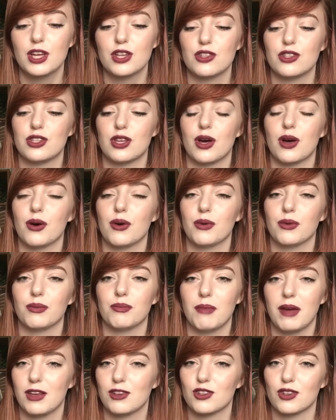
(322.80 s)
So
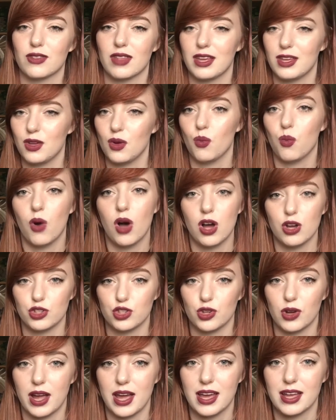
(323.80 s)
make sure that you wash
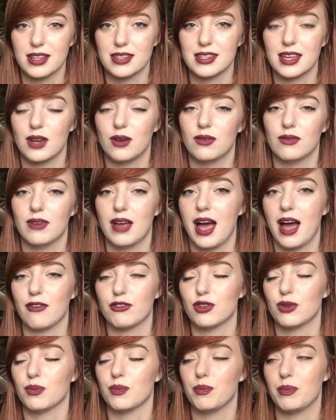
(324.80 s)
your hands, and
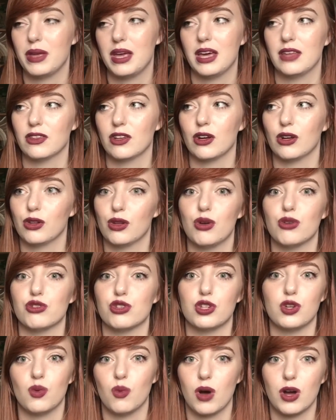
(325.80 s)
after being in their enclosure
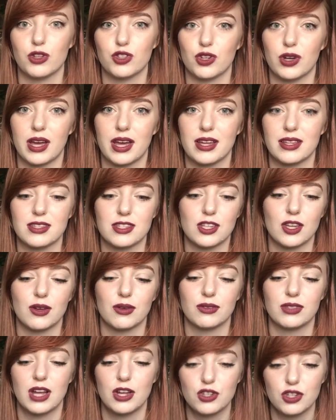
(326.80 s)
you wash your hands.
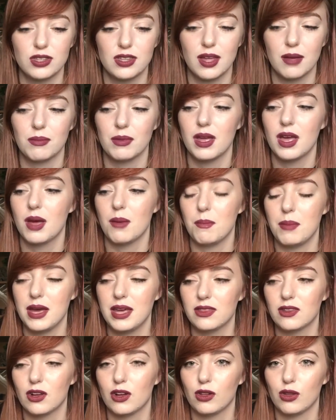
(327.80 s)
So touching them, being
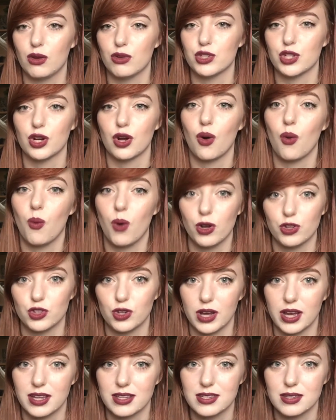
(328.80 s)
in their enclosure, wash your
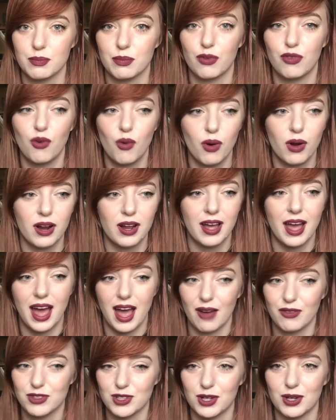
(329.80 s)
hands. Before,
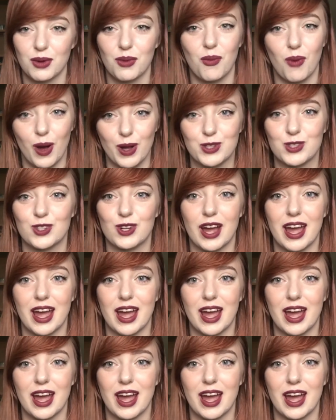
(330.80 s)
after, wash your